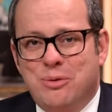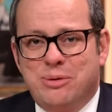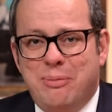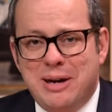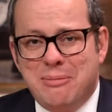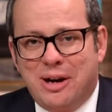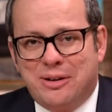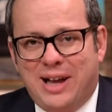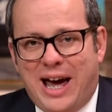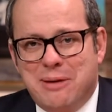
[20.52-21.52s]
with me,
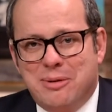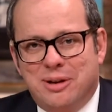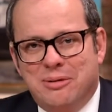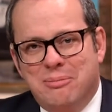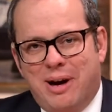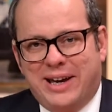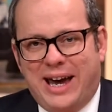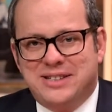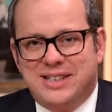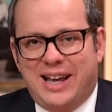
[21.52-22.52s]
Michael Heyman. My
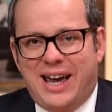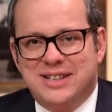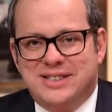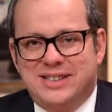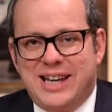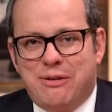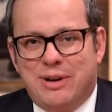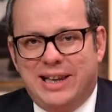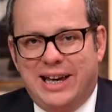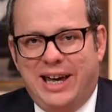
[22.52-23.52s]
guest today is Sir
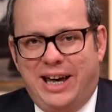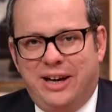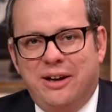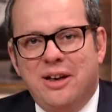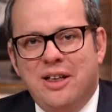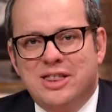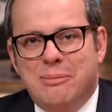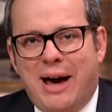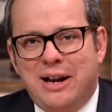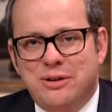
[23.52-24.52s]
Terry Leahy, the
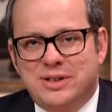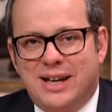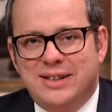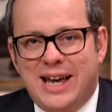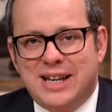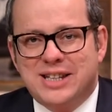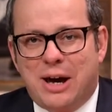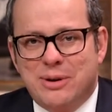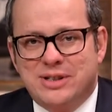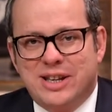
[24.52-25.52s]
man who turned
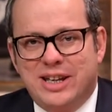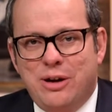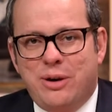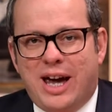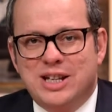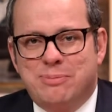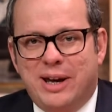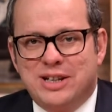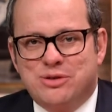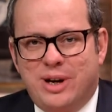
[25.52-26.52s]
Tesco into the U K's
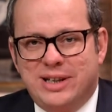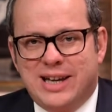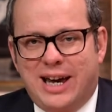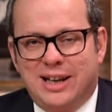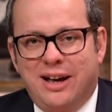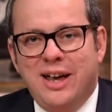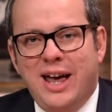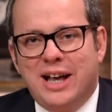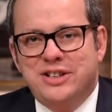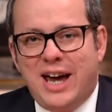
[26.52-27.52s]
biggest retailer
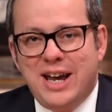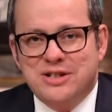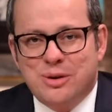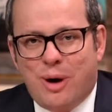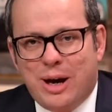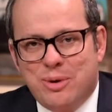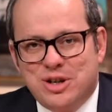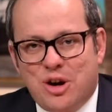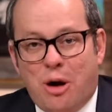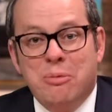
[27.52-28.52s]
and changed the way we
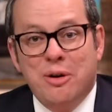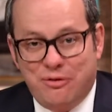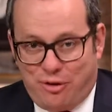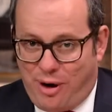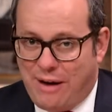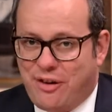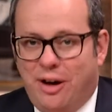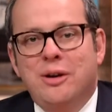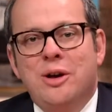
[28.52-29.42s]
shop forever.